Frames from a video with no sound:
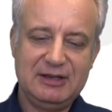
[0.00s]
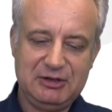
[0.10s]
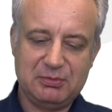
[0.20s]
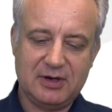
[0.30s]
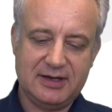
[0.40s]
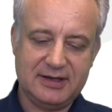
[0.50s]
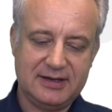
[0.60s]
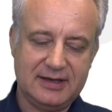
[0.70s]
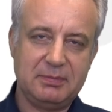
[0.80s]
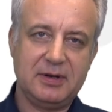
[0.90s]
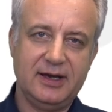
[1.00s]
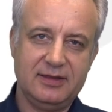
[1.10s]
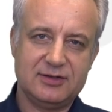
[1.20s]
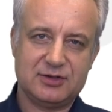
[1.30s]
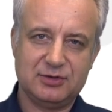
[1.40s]
You want to apply
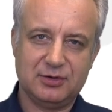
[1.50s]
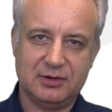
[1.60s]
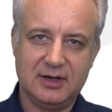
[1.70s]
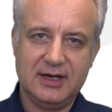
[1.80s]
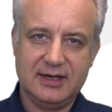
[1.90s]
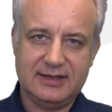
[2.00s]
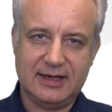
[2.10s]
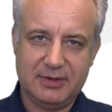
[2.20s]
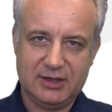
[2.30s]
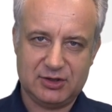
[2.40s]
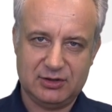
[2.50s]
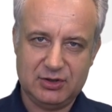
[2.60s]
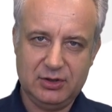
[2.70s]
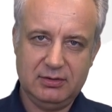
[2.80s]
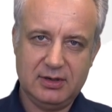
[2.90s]
this to dimension
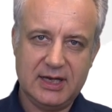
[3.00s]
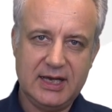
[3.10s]
2.